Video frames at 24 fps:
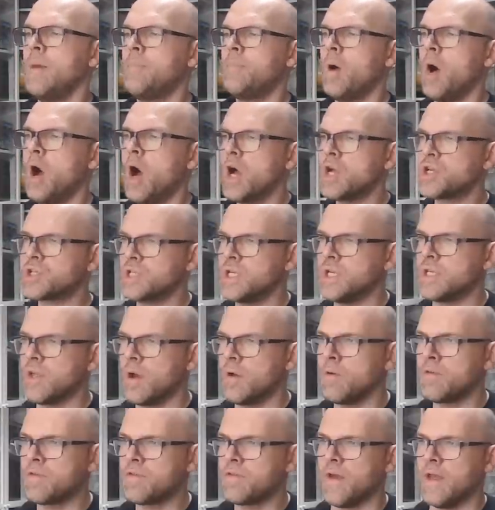personally
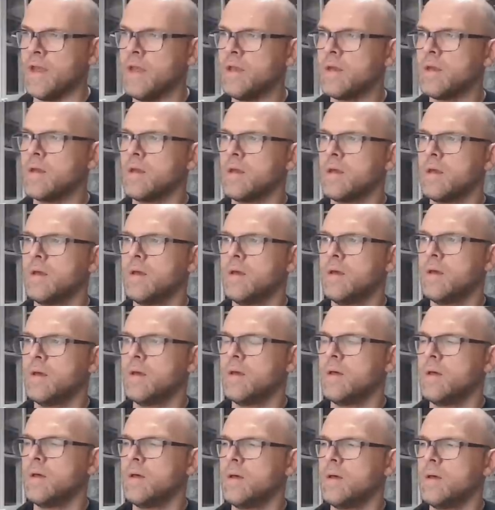don't think
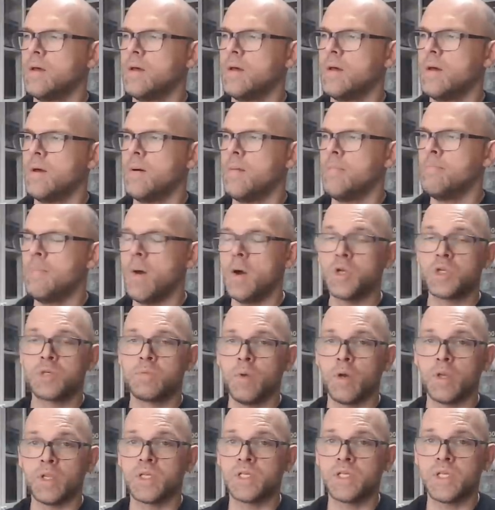most
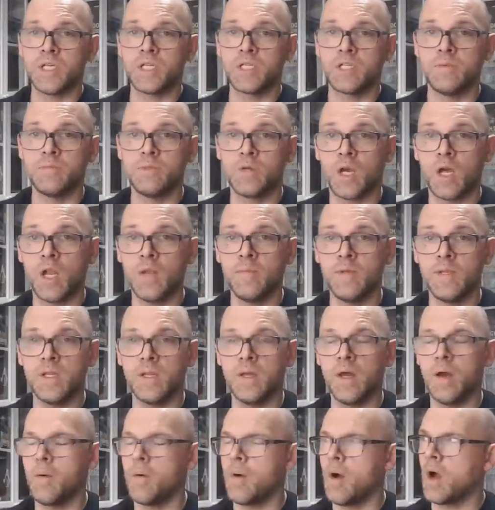modern systems are going
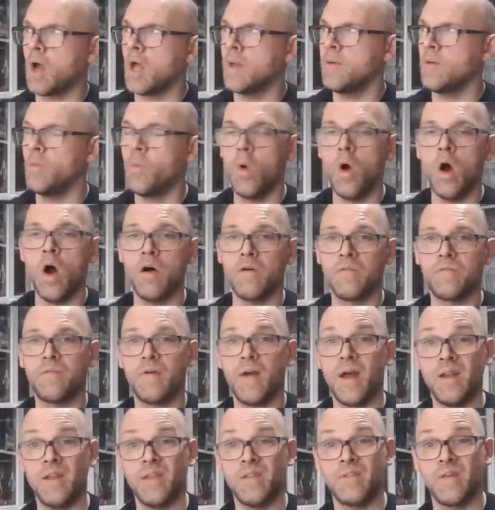to be worth
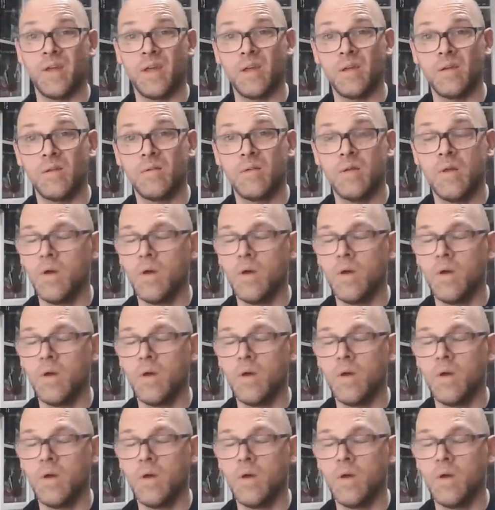anything.